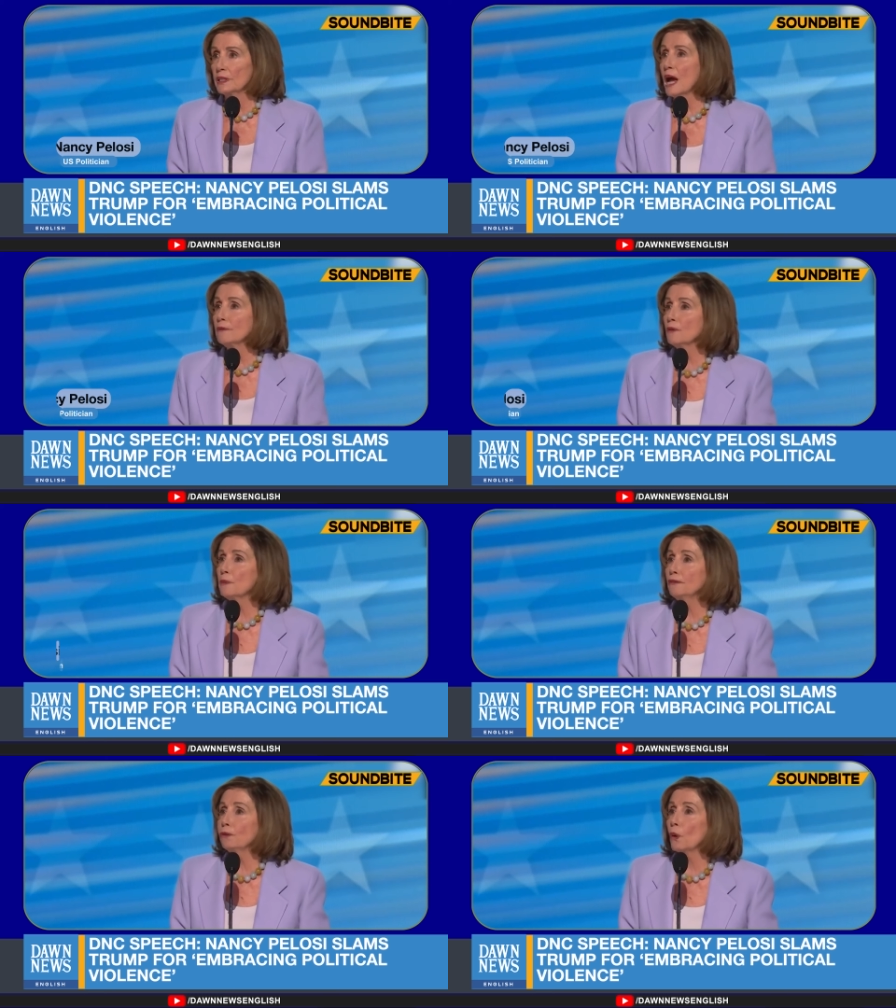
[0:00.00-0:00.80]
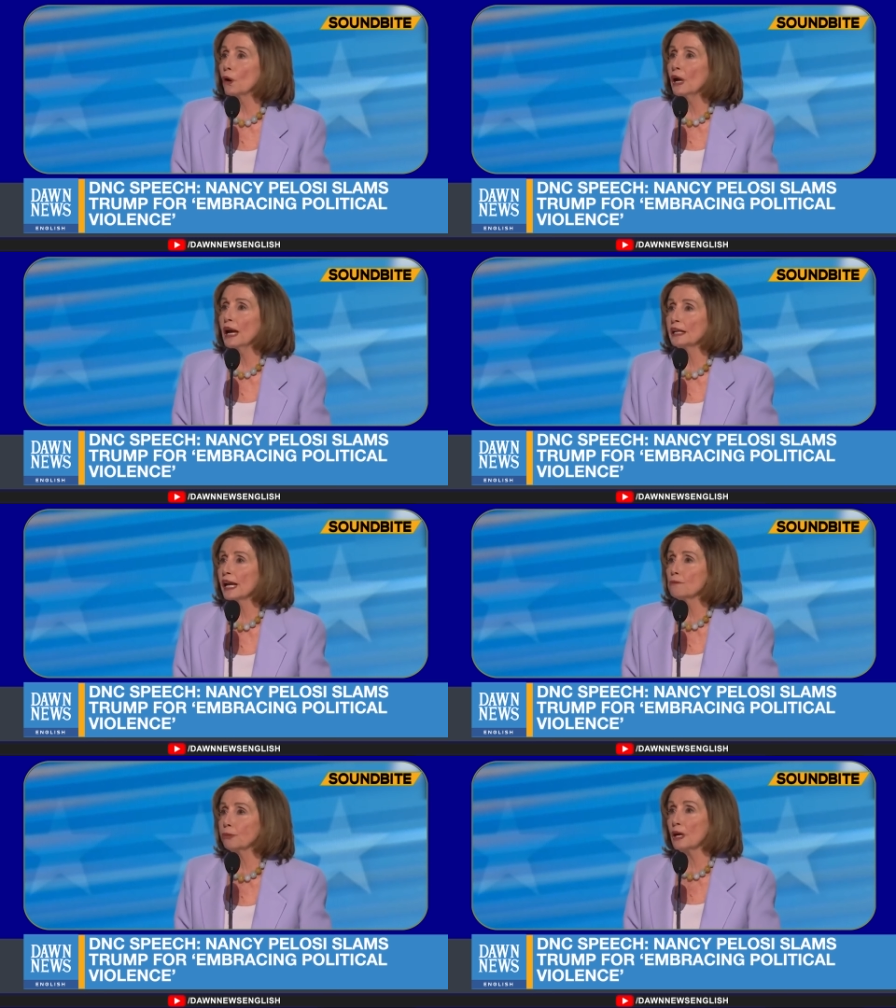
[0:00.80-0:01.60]
Never before had
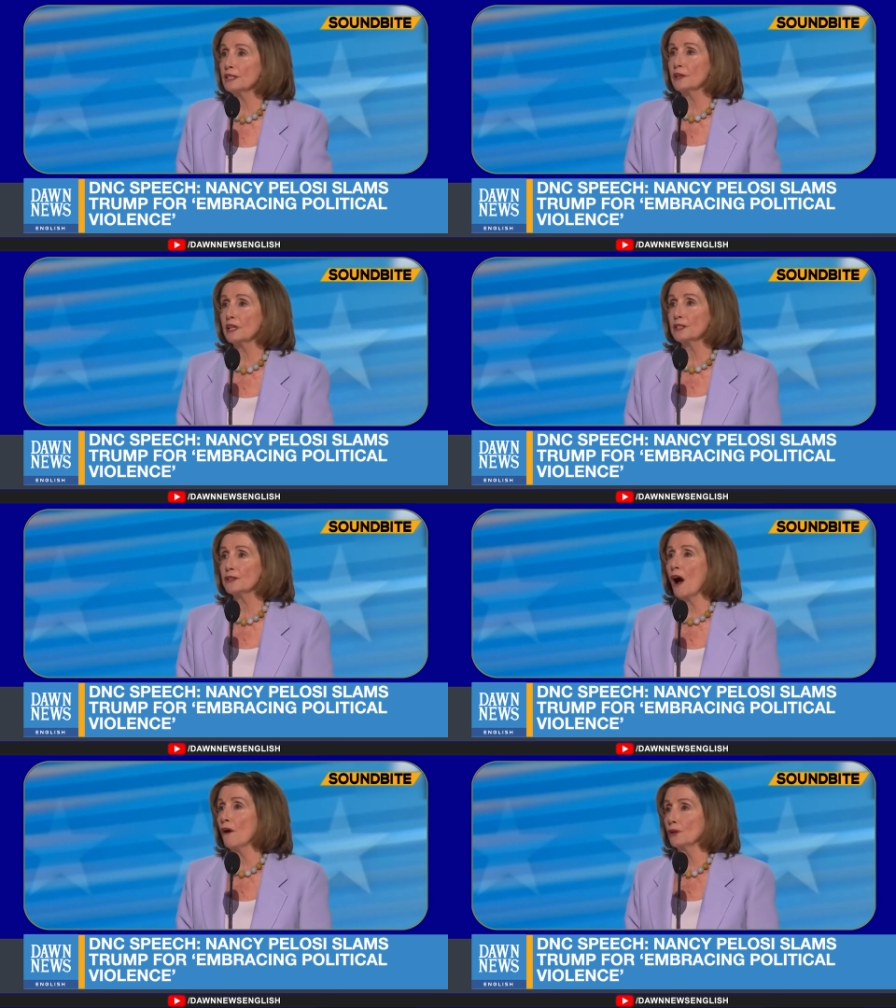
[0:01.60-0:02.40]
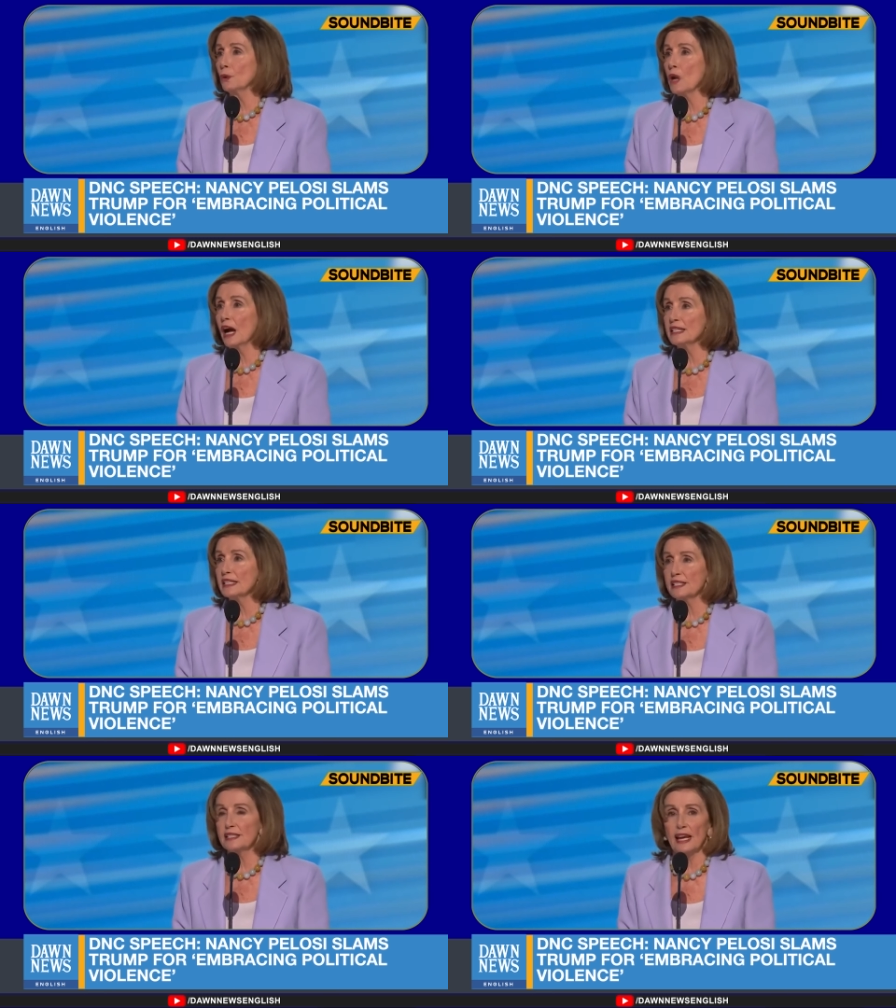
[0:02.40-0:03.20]
a president of the
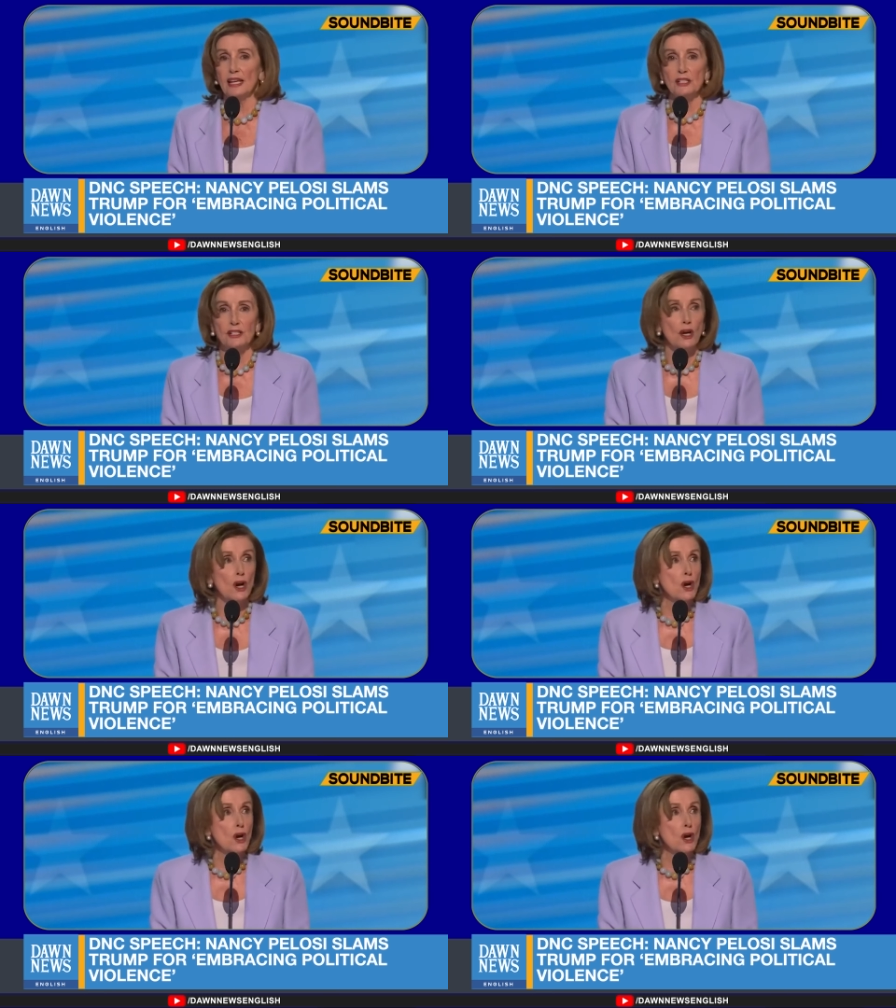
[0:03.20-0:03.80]
United States